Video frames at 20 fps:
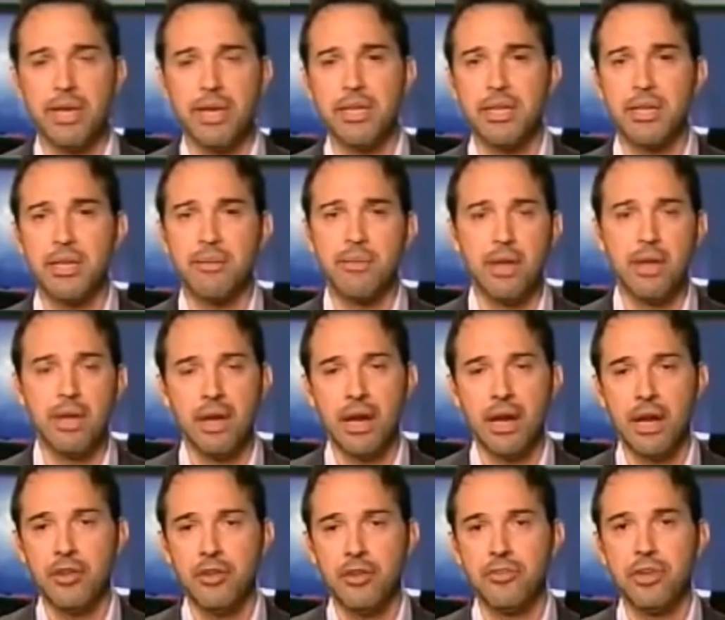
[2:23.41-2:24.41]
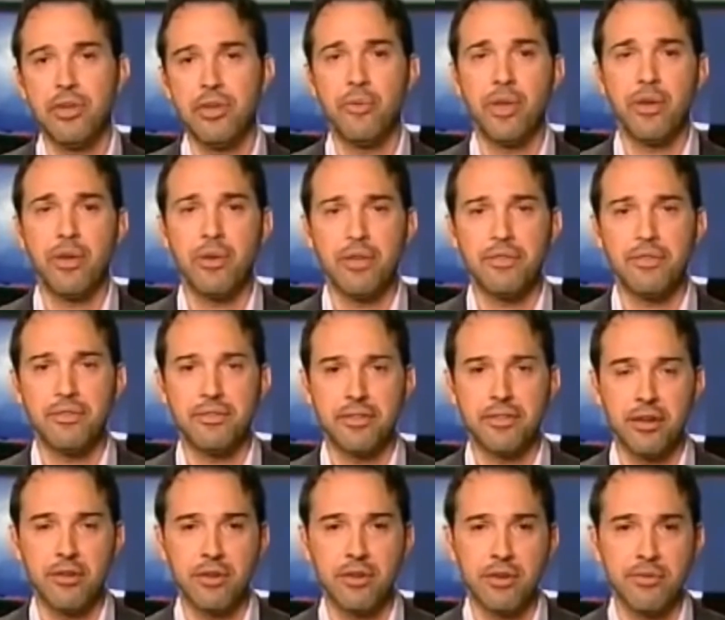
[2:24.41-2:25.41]
keep taking them, and usually
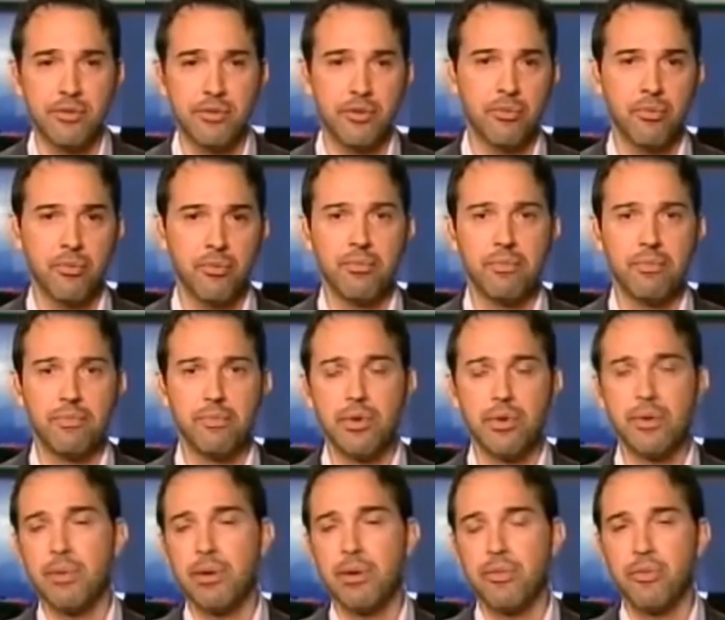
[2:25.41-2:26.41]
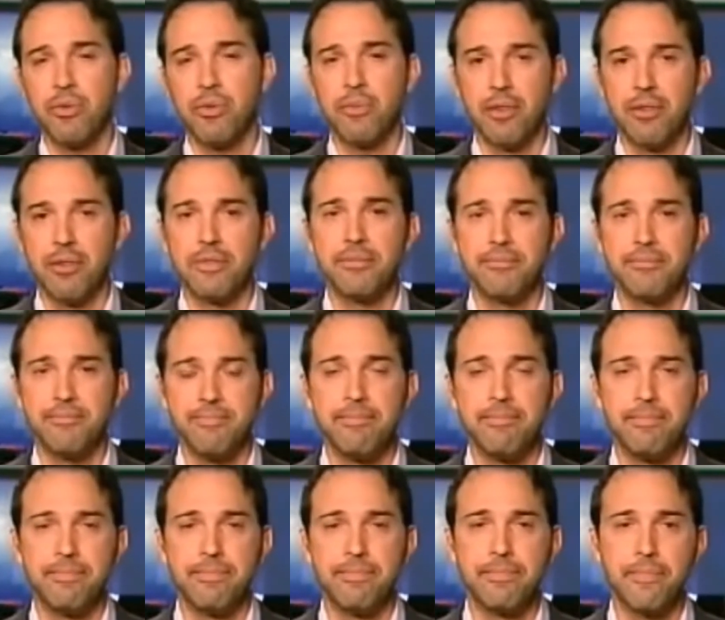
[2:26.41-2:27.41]
regulates itself after about 3
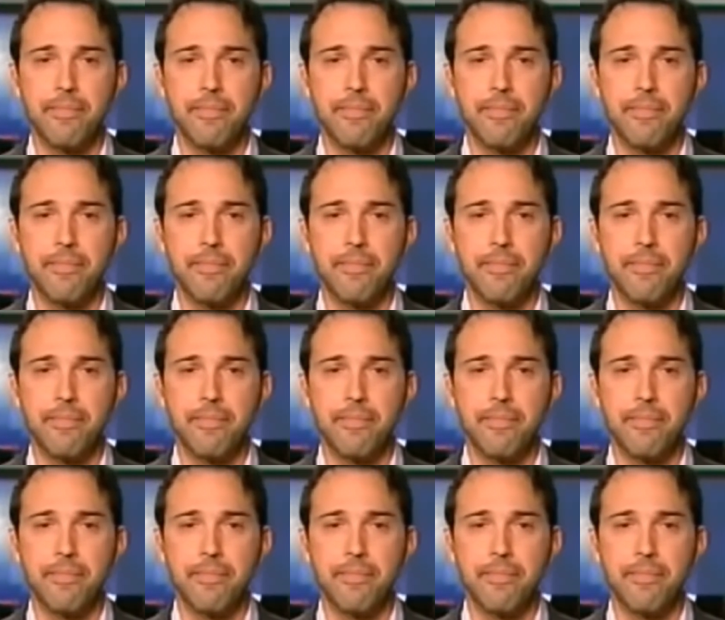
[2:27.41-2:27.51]
months.